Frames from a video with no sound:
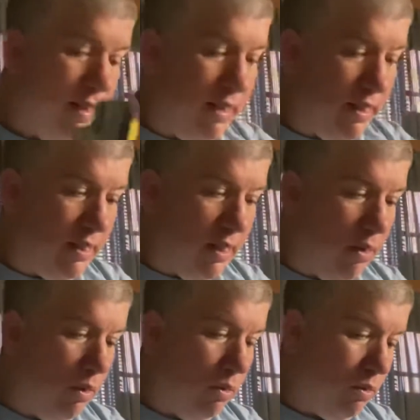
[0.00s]

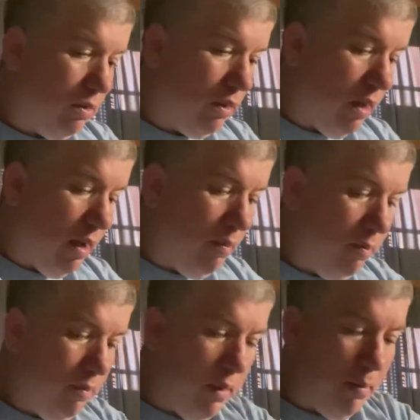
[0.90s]
So
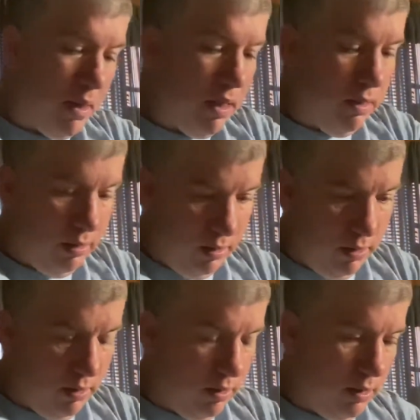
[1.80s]
I'm not
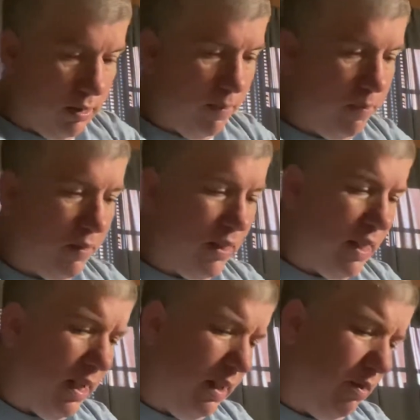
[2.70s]

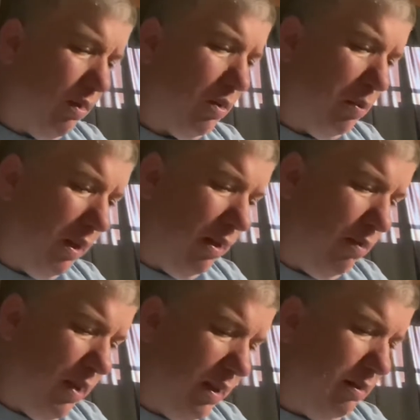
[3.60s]
naive enough to believe
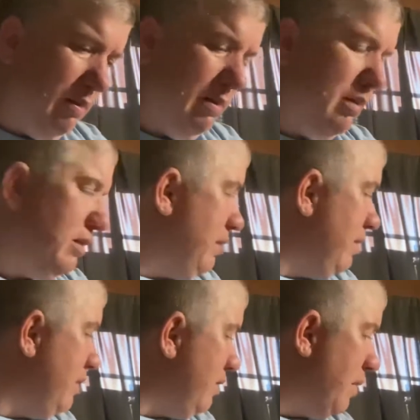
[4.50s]
that
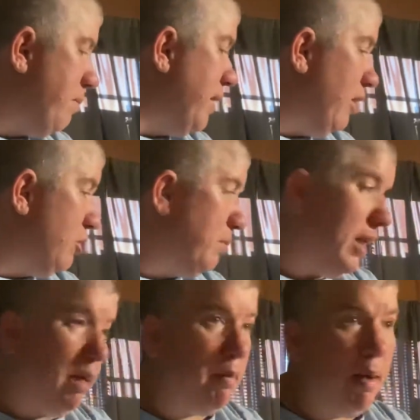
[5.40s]
something else might
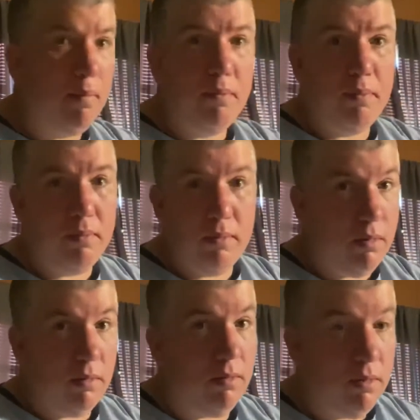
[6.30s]
come up.
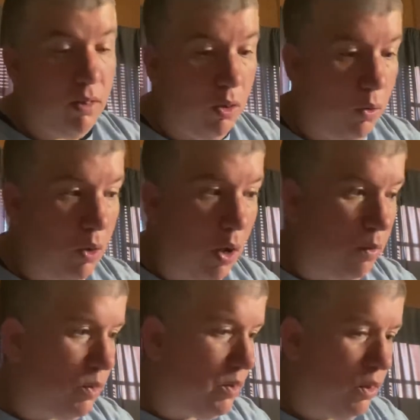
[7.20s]
Who
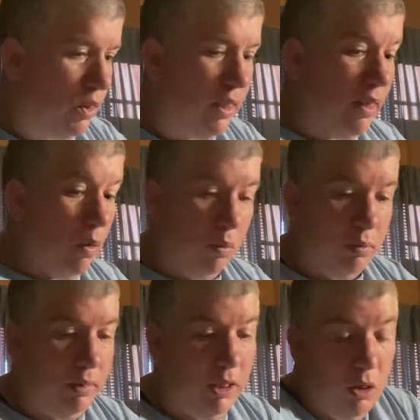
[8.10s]
knows? You don't
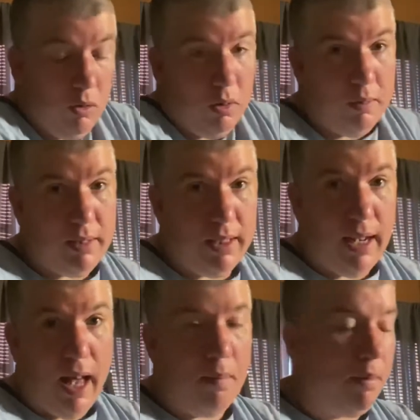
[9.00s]
know what's going to
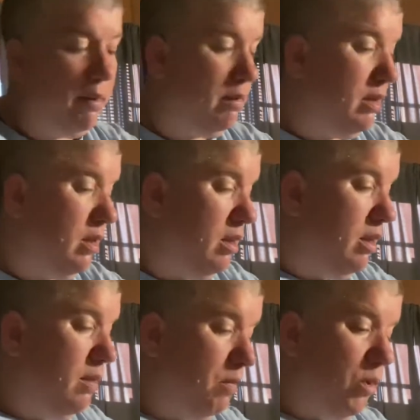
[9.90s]
happen.
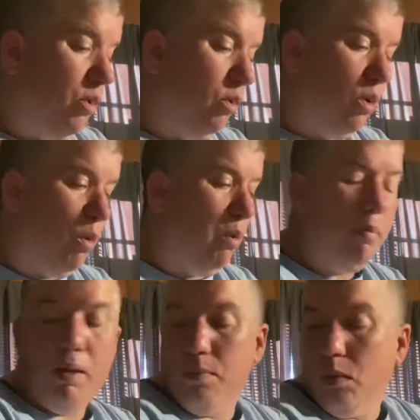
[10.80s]
You don't know what
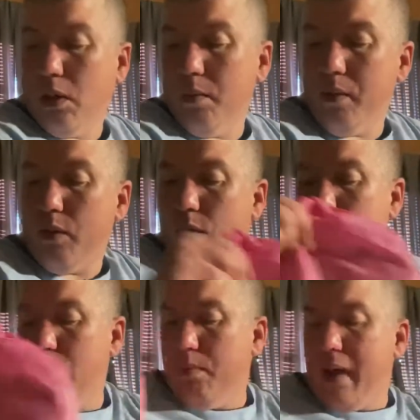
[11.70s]
people are going to be thrown
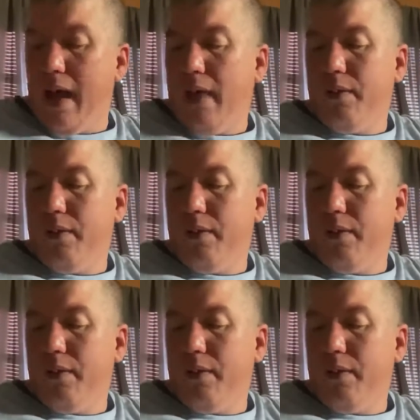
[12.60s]
in your path.